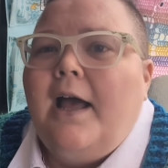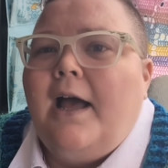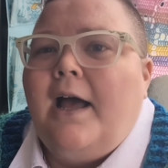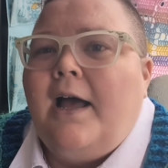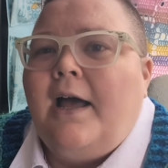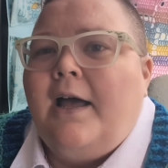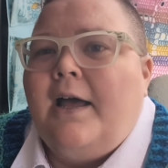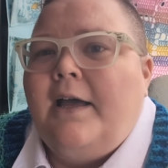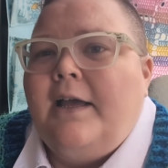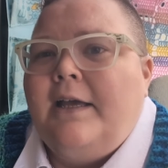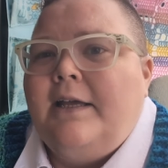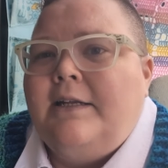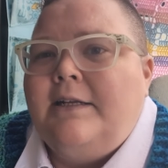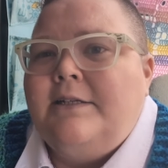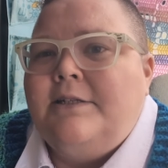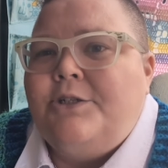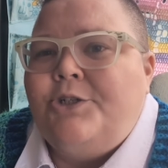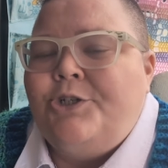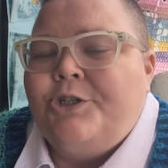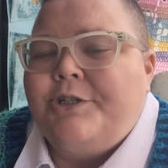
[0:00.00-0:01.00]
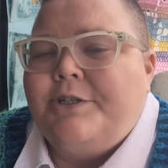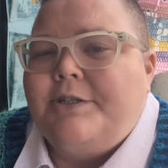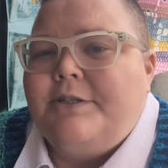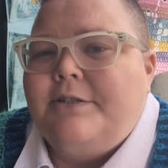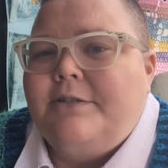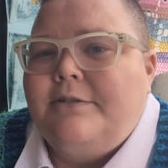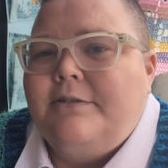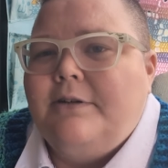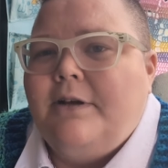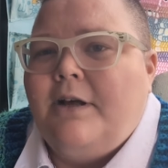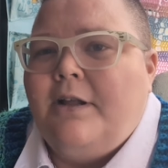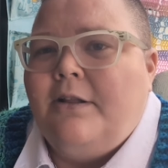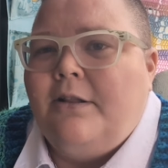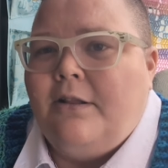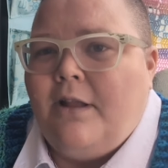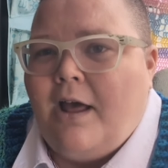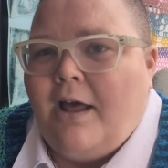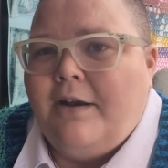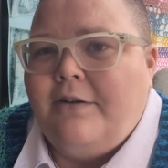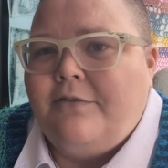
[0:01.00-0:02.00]
It is just a
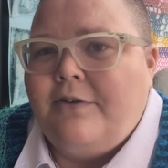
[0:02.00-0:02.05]
lot